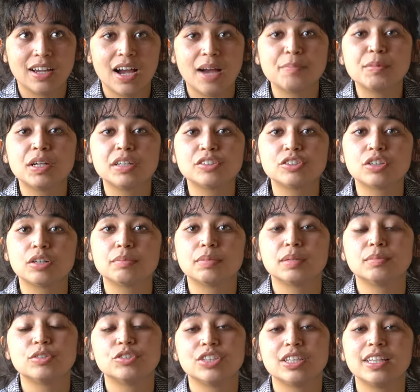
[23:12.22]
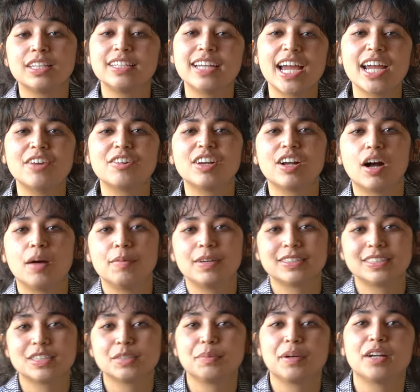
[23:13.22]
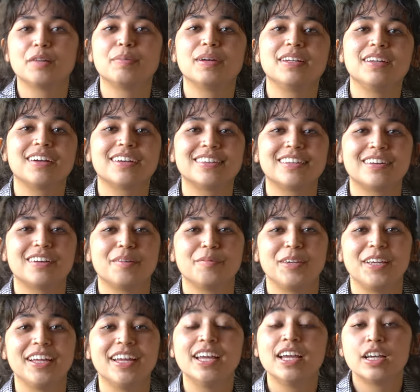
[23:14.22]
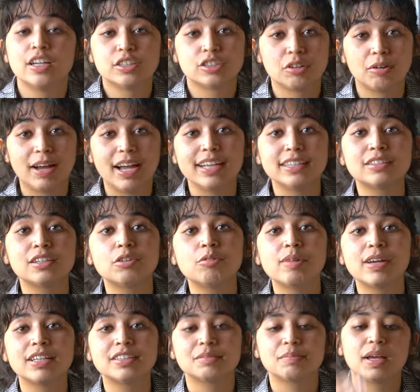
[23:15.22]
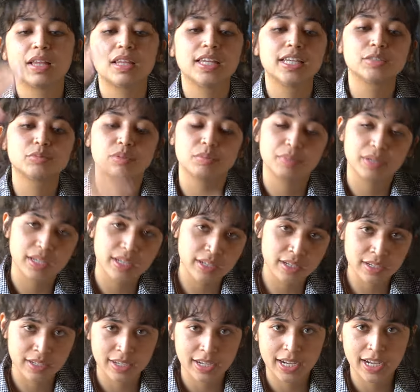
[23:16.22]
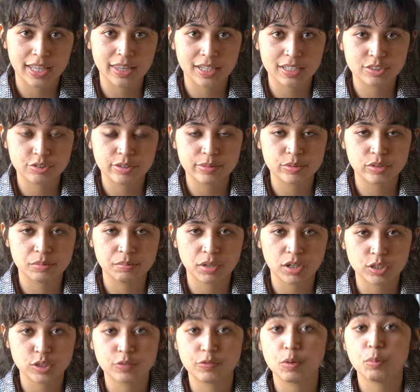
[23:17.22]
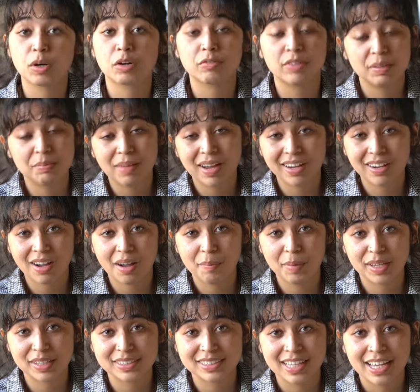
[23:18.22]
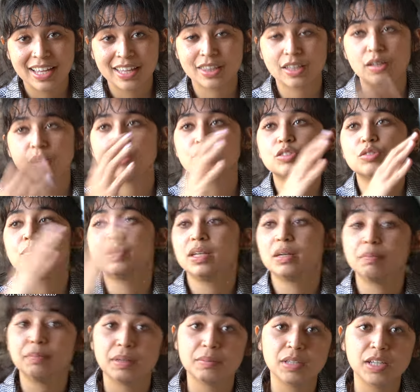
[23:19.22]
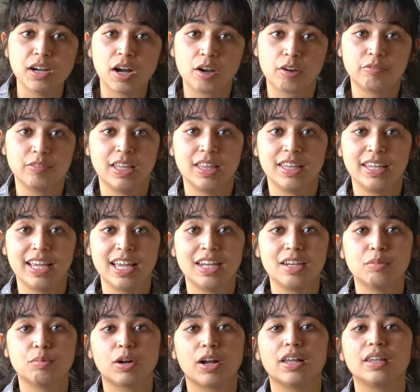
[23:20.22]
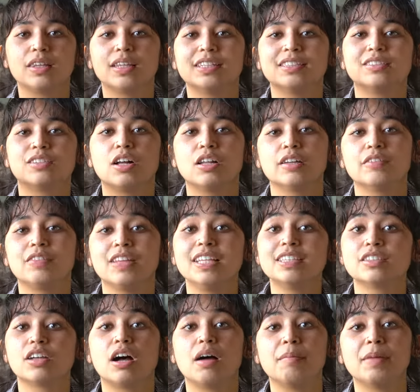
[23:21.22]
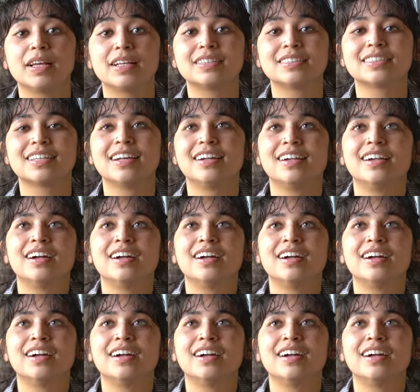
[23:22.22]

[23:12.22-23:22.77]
I'm going to start publishing the diary comics inspired by Nagatakabi. So as always, my links will be in the description box if you want to read my comics. There'll also be a bibliography at the end where I list all of these comics.